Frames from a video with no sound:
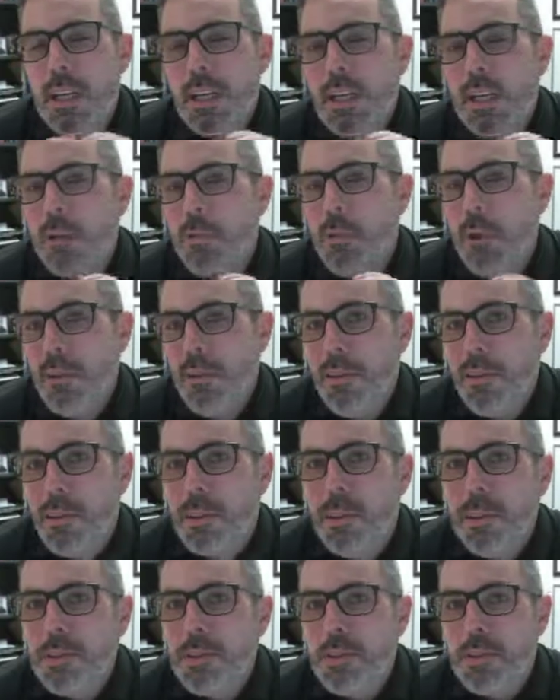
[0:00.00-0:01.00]
One of the
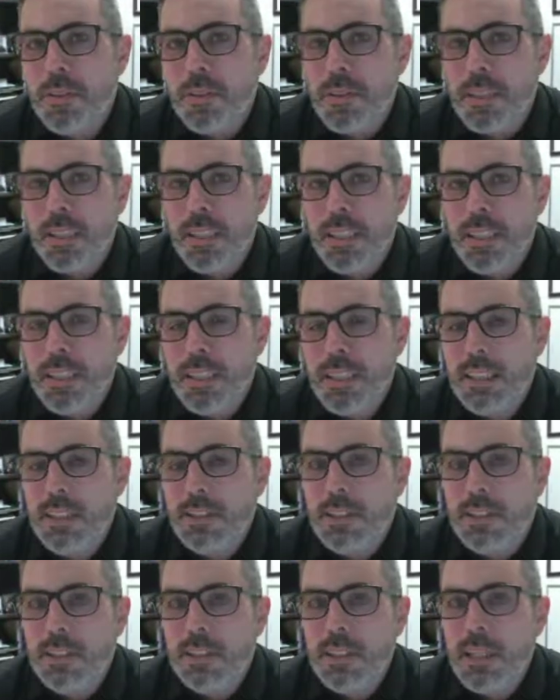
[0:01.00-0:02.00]
questions that I
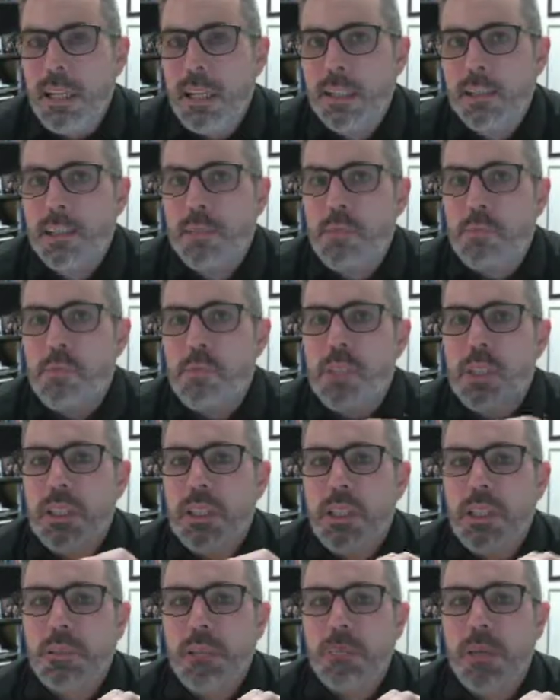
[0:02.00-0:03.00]
get a lot is
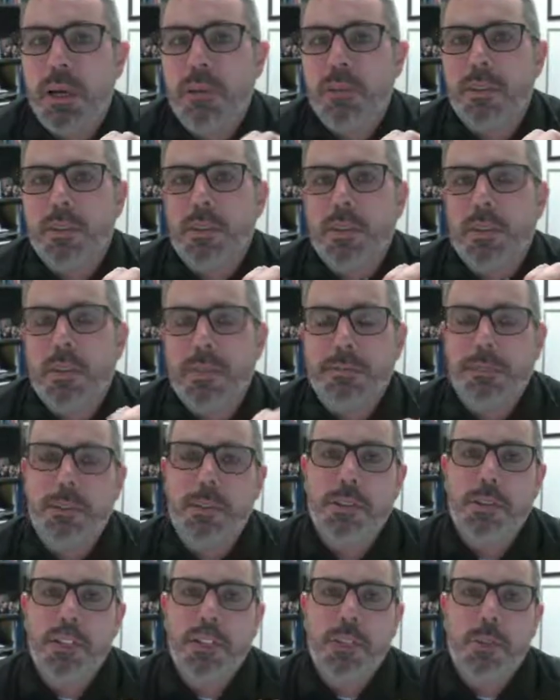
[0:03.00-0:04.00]
really about the
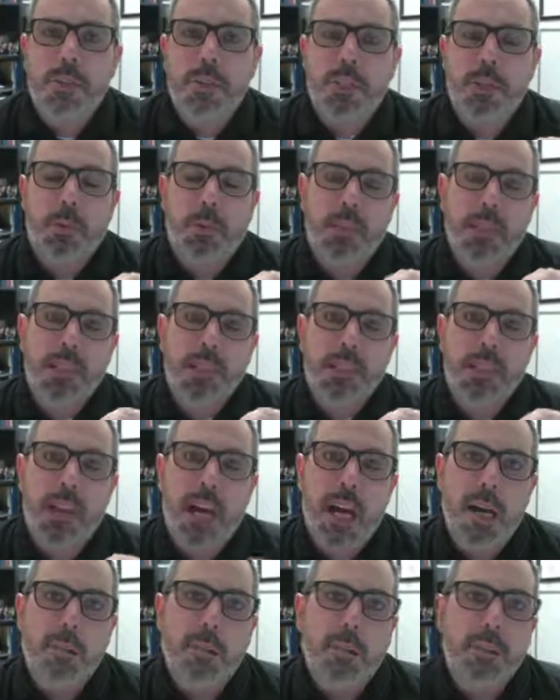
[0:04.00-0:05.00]
differences between
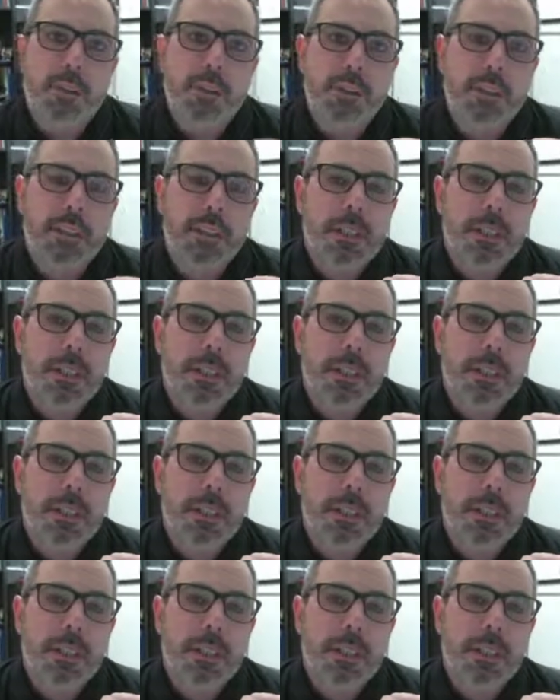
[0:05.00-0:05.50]
nominal